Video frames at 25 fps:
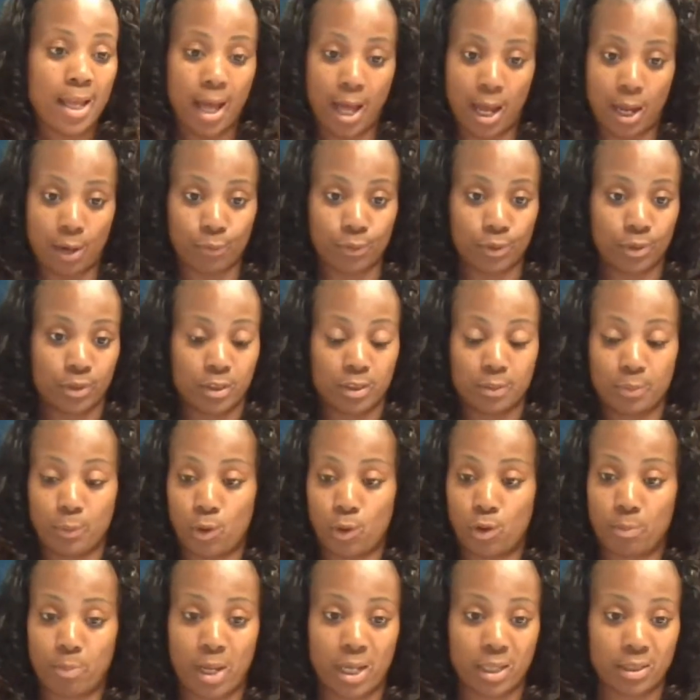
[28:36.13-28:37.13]
I run a
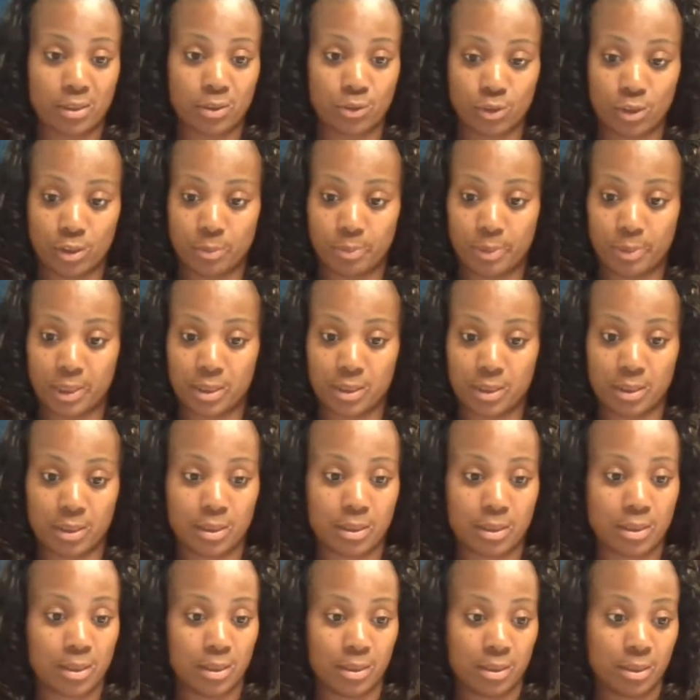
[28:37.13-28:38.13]
small box truck
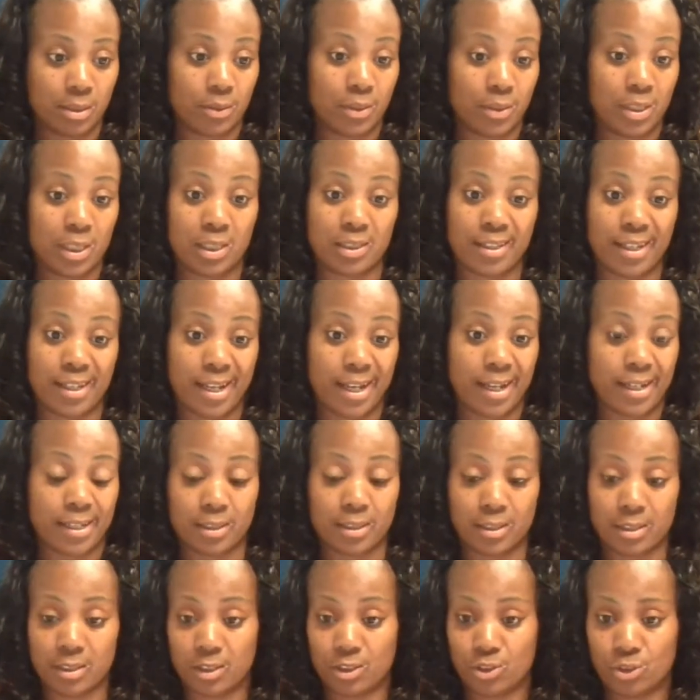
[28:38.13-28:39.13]
business. Is there anything I can
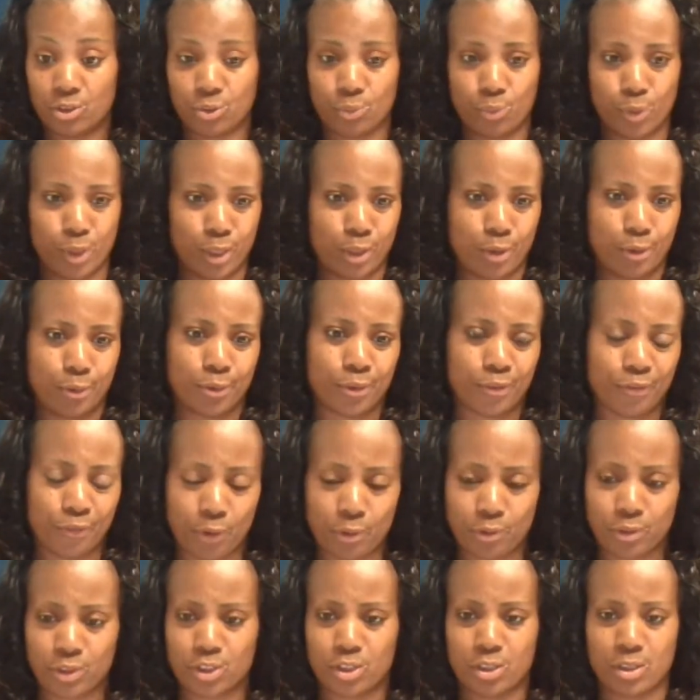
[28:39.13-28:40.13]
assist you with? Go to
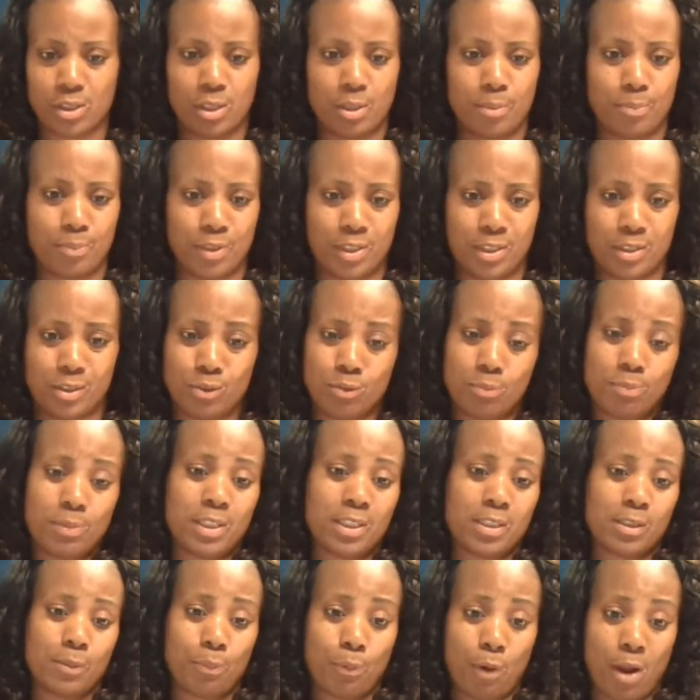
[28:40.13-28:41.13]
furniture companies. You'd be
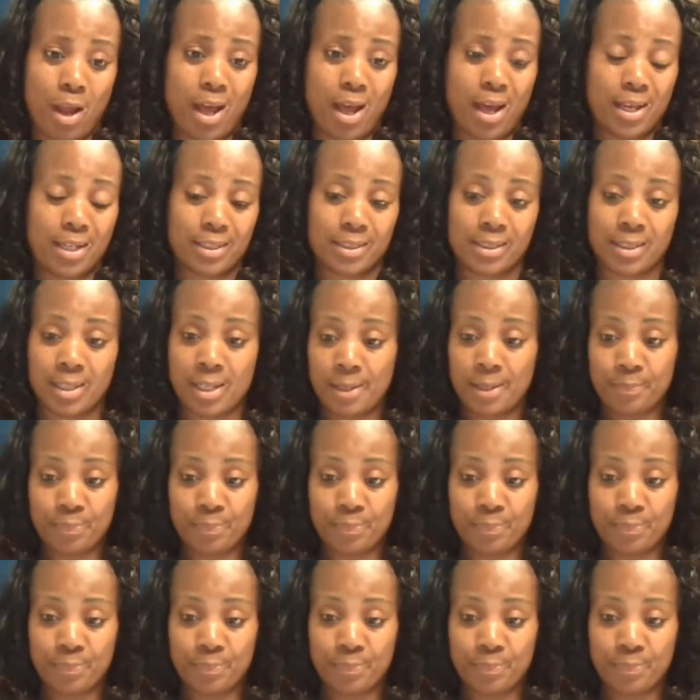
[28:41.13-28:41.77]
surprised.